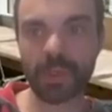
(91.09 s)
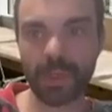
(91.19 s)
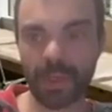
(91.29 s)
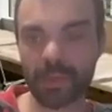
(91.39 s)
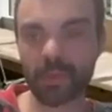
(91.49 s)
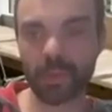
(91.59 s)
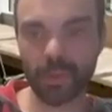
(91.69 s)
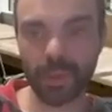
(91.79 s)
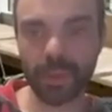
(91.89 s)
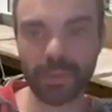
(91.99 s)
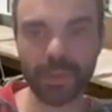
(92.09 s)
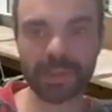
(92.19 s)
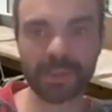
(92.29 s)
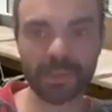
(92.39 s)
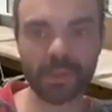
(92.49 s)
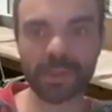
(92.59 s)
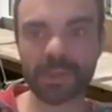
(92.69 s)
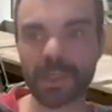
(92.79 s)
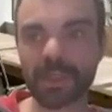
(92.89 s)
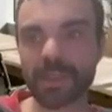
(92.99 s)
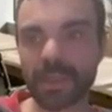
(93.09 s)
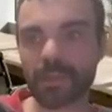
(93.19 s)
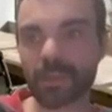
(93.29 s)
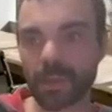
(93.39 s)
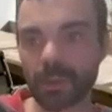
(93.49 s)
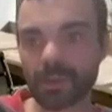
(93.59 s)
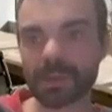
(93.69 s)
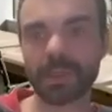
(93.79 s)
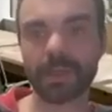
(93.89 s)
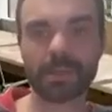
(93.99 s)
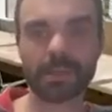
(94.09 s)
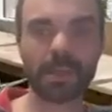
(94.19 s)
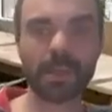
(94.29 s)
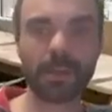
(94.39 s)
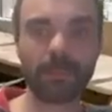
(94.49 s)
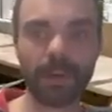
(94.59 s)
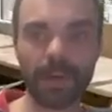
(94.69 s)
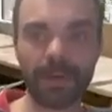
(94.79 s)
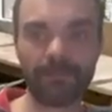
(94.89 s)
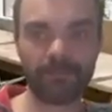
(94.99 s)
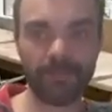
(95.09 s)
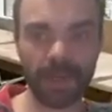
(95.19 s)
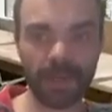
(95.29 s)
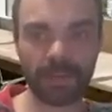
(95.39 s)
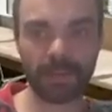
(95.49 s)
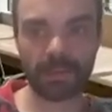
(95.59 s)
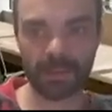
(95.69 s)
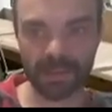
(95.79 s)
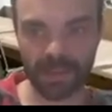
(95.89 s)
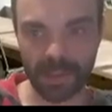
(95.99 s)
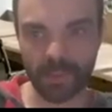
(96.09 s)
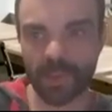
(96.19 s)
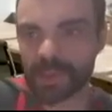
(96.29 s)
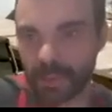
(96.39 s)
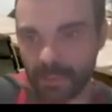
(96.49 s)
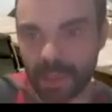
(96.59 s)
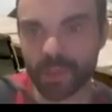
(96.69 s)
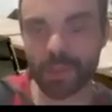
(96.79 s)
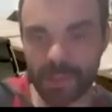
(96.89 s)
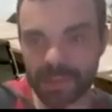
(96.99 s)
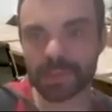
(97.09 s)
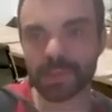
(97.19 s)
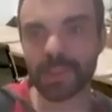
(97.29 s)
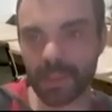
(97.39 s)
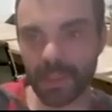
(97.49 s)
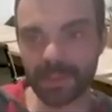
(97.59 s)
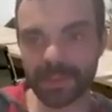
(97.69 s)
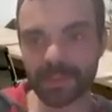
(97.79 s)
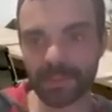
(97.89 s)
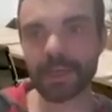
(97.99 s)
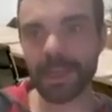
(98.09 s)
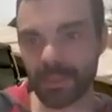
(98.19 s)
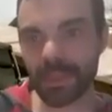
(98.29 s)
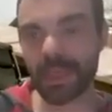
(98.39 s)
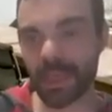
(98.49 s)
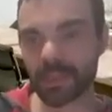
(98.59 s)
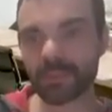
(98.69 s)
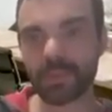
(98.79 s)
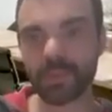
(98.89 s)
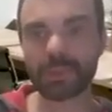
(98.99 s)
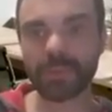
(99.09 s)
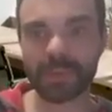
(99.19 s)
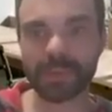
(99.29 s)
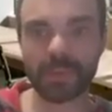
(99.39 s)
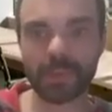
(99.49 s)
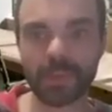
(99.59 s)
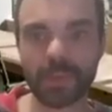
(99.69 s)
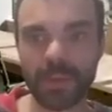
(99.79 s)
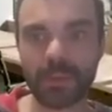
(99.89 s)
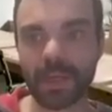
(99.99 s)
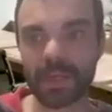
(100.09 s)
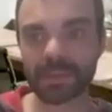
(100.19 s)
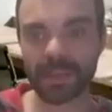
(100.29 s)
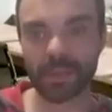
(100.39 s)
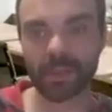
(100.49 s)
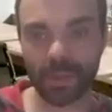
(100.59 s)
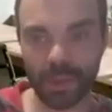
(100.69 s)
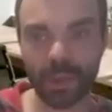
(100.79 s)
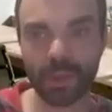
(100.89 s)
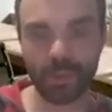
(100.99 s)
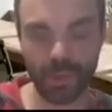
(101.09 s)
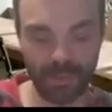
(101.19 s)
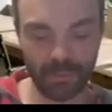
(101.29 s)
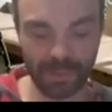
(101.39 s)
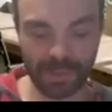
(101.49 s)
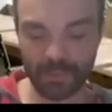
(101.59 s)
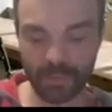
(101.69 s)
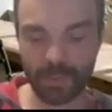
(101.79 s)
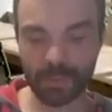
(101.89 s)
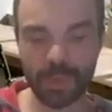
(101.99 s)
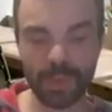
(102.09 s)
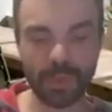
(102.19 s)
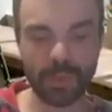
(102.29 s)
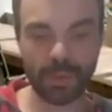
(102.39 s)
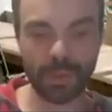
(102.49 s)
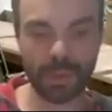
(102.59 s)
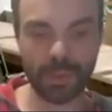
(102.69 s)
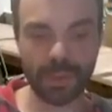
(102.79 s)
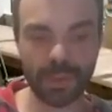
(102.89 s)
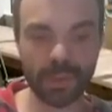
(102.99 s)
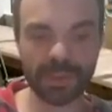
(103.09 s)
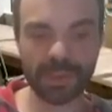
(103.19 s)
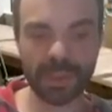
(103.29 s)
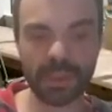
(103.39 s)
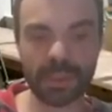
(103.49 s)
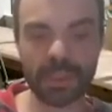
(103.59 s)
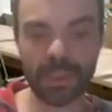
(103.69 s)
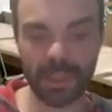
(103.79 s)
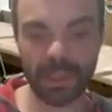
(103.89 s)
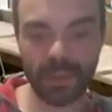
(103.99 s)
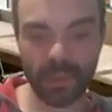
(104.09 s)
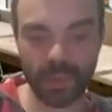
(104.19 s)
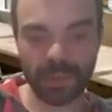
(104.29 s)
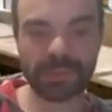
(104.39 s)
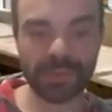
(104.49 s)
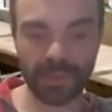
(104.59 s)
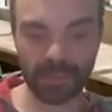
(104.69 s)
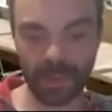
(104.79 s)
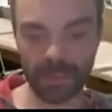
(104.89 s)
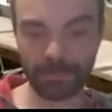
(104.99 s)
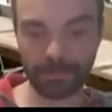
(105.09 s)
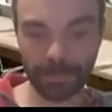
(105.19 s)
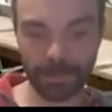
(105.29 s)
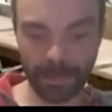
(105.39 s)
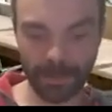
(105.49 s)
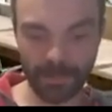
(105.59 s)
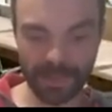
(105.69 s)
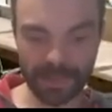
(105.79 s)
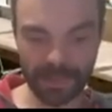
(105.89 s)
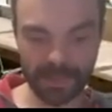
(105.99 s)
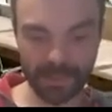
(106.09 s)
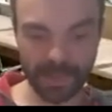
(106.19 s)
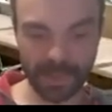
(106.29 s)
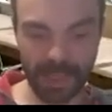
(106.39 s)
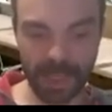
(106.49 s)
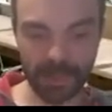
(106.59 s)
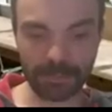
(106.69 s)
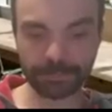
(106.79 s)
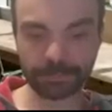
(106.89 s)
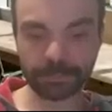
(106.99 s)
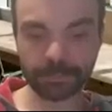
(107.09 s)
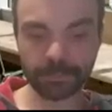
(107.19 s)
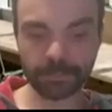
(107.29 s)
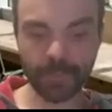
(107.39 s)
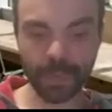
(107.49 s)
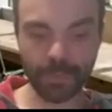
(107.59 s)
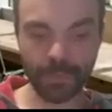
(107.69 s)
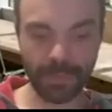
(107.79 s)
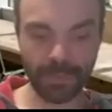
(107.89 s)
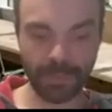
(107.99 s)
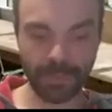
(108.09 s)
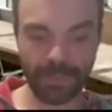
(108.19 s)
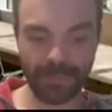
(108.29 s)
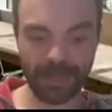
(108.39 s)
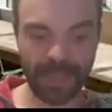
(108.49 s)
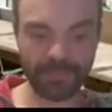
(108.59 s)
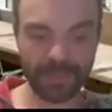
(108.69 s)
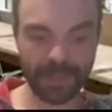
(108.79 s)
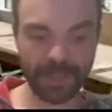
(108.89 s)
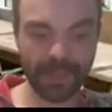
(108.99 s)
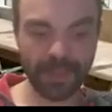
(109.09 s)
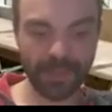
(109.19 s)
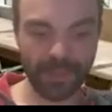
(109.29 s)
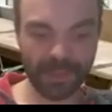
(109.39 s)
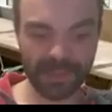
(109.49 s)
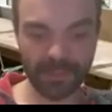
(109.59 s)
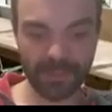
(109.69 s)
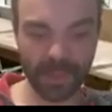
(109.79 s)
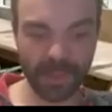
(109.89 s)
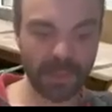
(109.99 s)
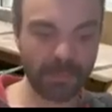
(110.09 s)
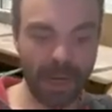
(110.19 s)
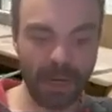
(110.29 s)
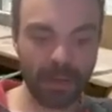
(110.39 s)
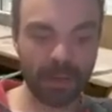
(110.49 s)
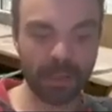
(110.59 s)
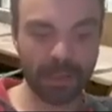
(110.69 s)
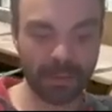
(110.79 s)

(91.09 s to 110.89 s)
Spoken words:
And you're turning this initial state into a goal state by finding a sequence of actions. And so at the end, because you've executed your very last action, you have transformed your initial state into a desired one. This is illustrated here, where on the very left, this is the vertical bar.